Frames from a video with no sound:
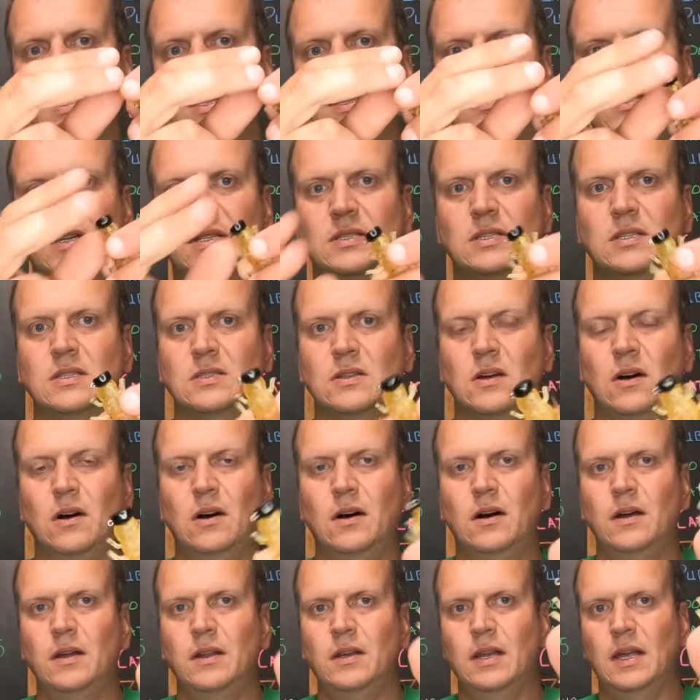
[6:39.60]
and this is
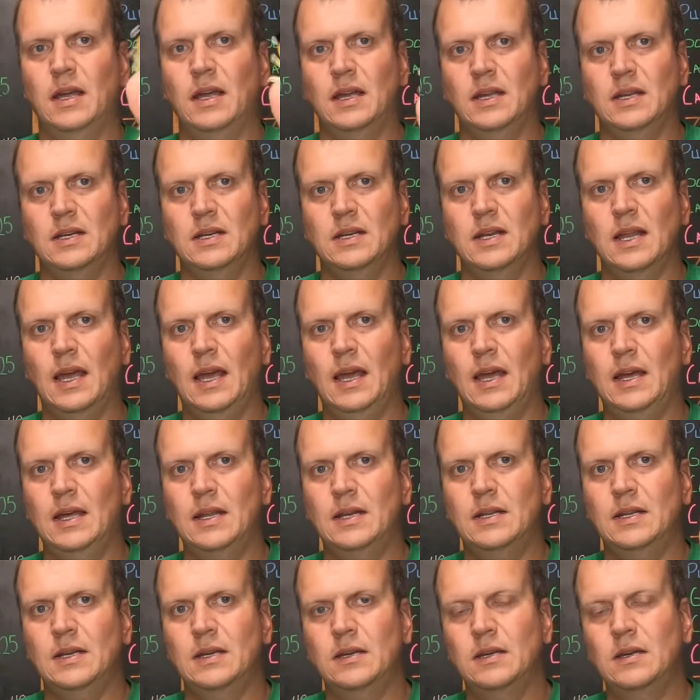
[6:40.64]
on a
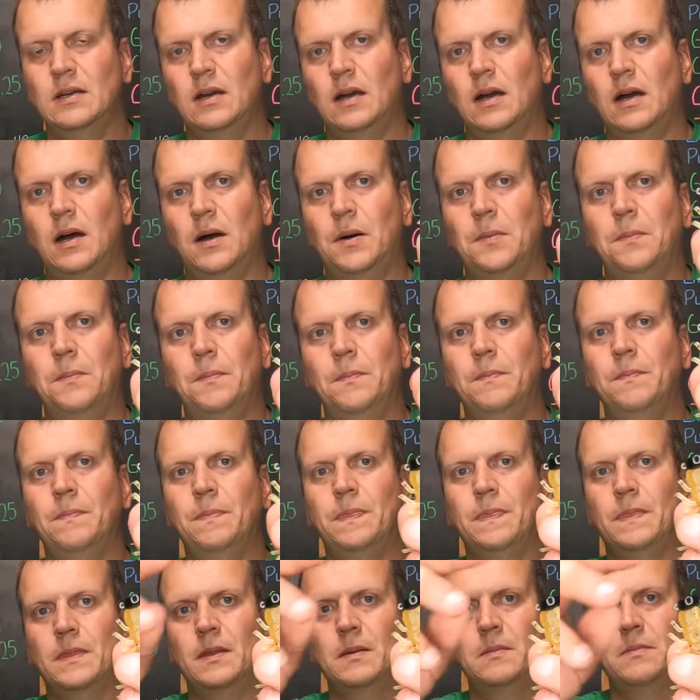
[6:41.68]
Ned um,
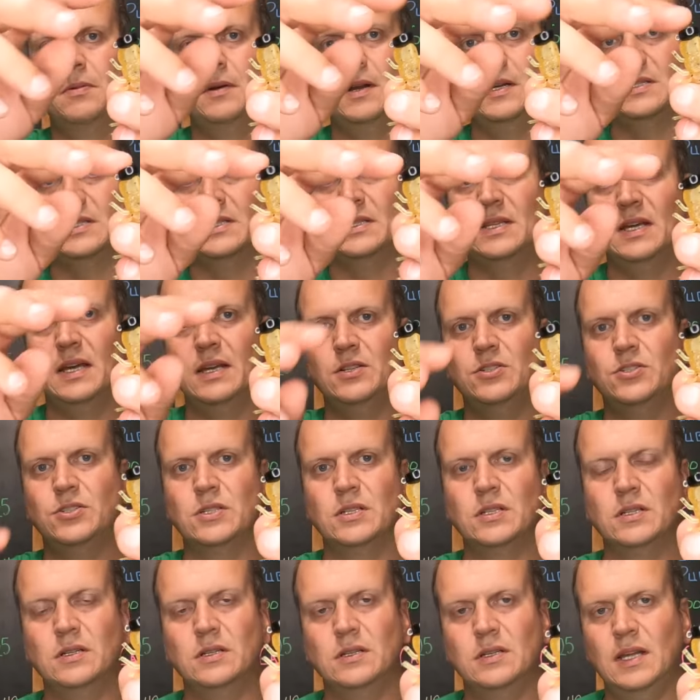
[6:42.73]

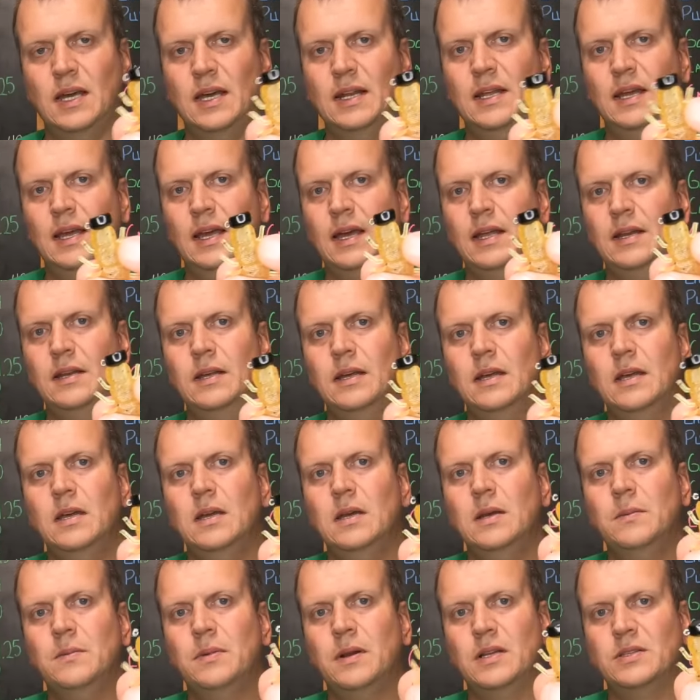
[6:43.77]
presentation, Ned head
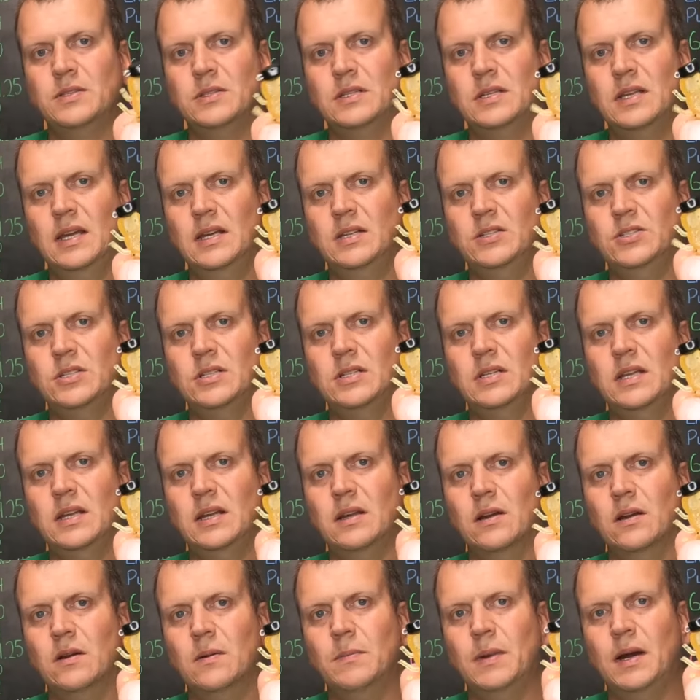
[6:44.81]
presentation
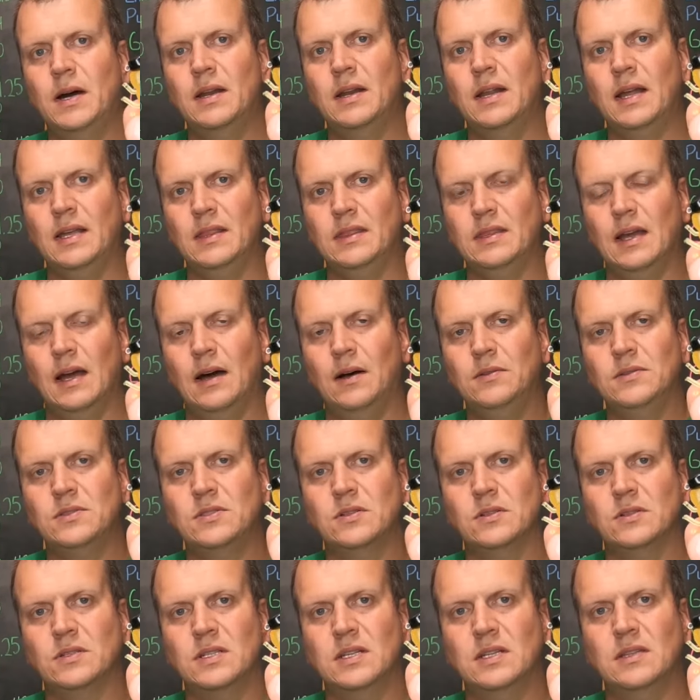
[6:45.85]
here, about an eighth ounce
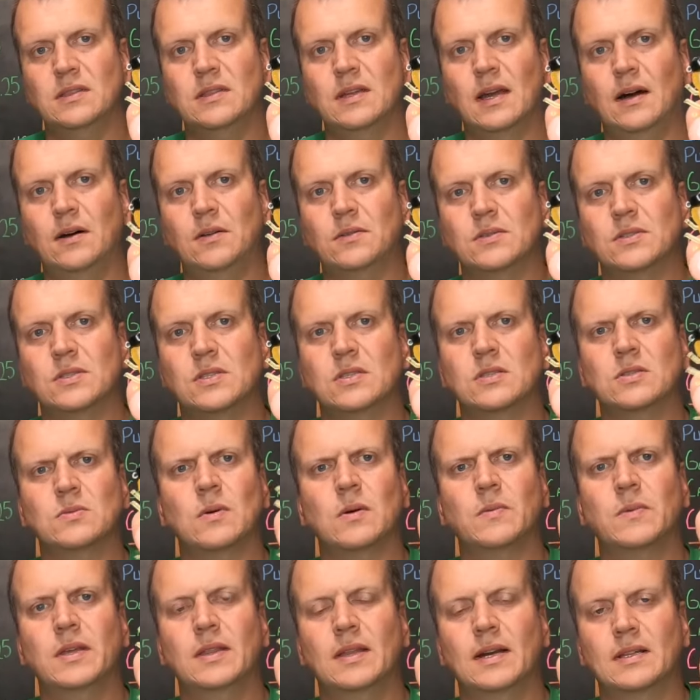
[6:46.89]
or tenth ounce is
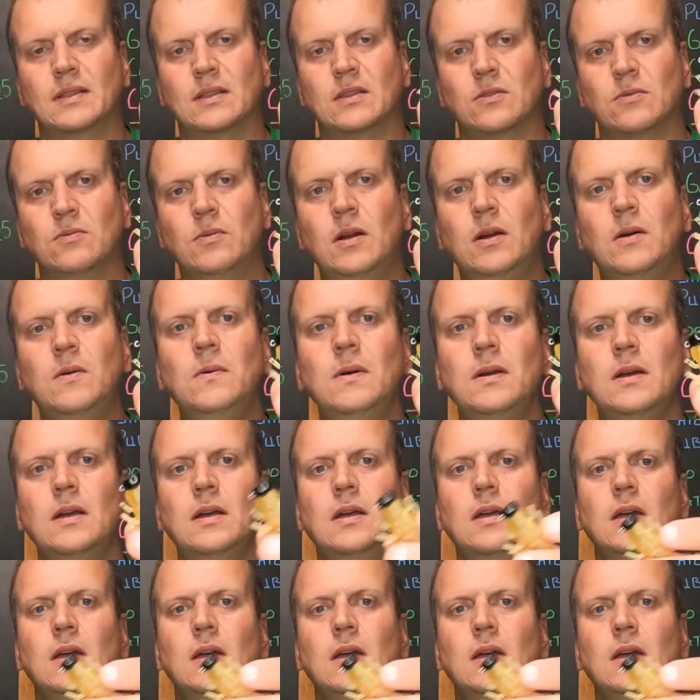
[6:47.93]
what we like to throw.